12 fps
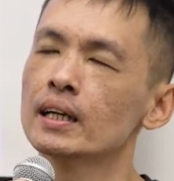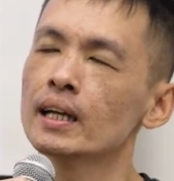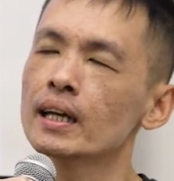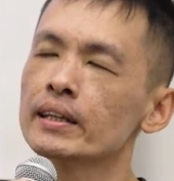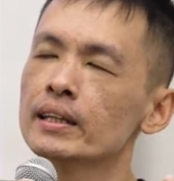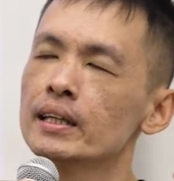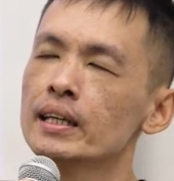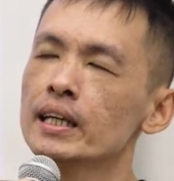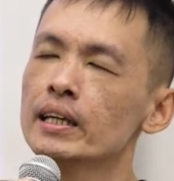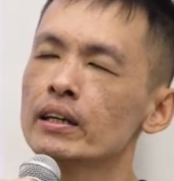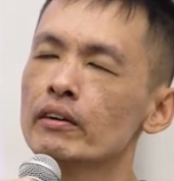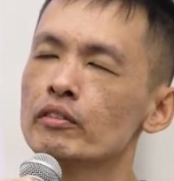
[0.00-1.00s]
like the
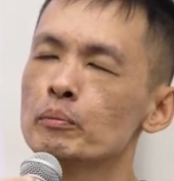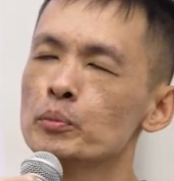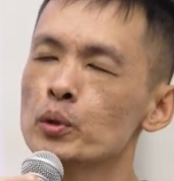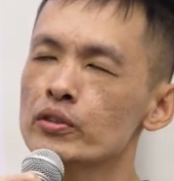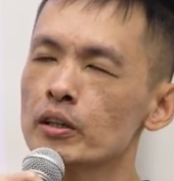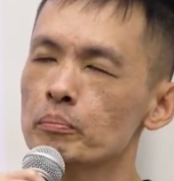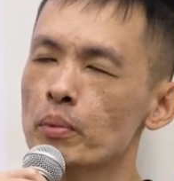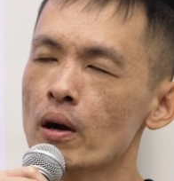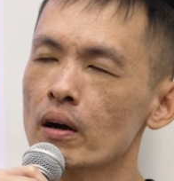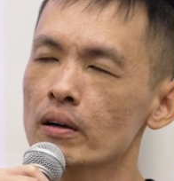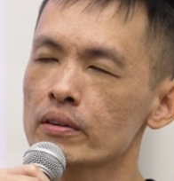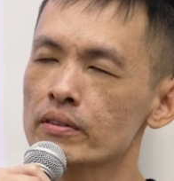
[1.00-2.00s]
lid of a music
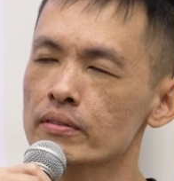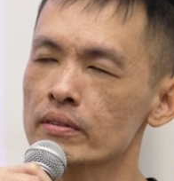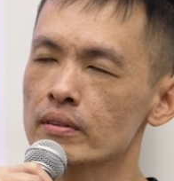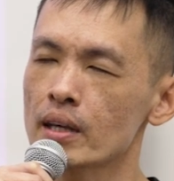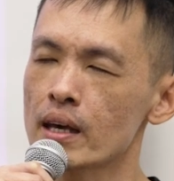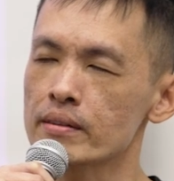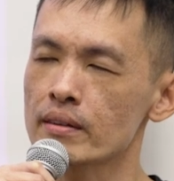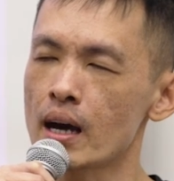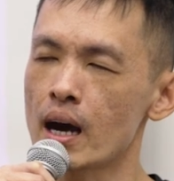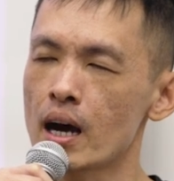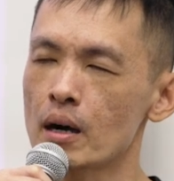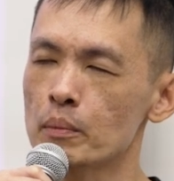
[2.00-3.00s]
box as
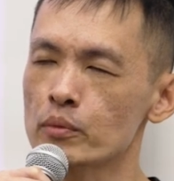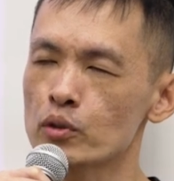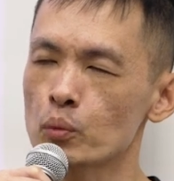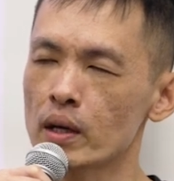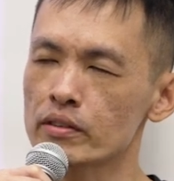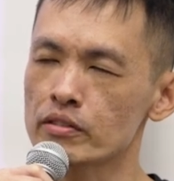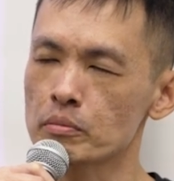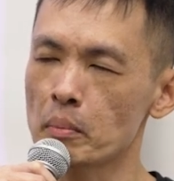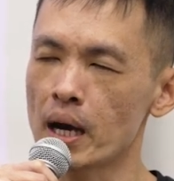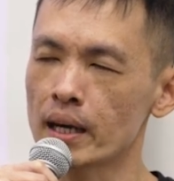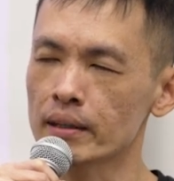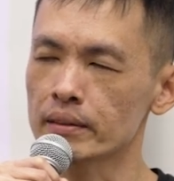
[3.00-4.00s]
arms once
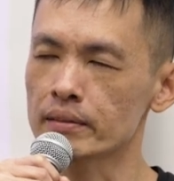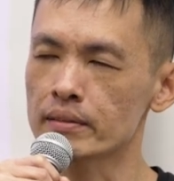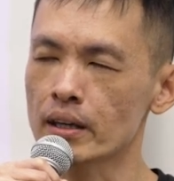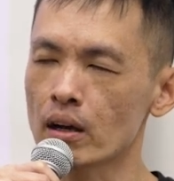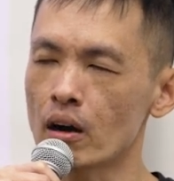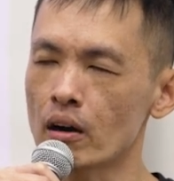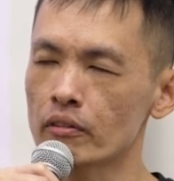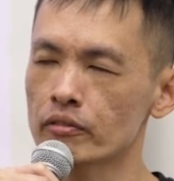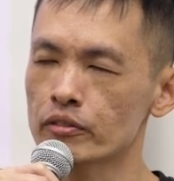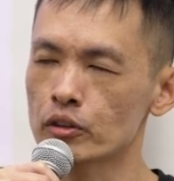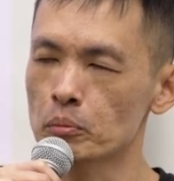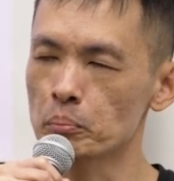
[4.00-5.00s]
mine take off
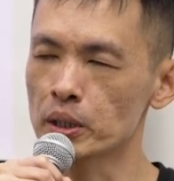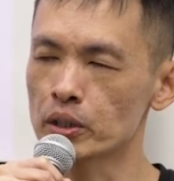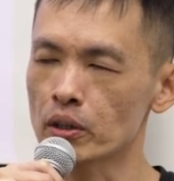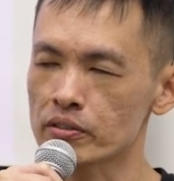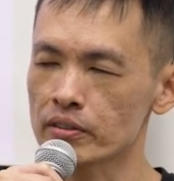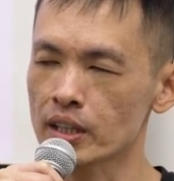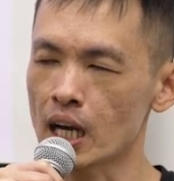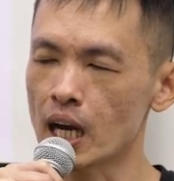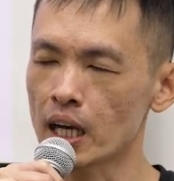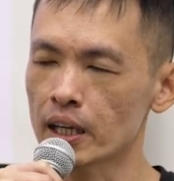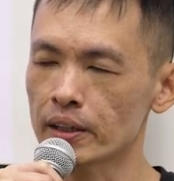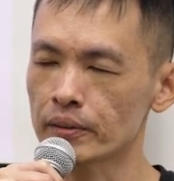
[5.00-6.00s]
to meet your sky.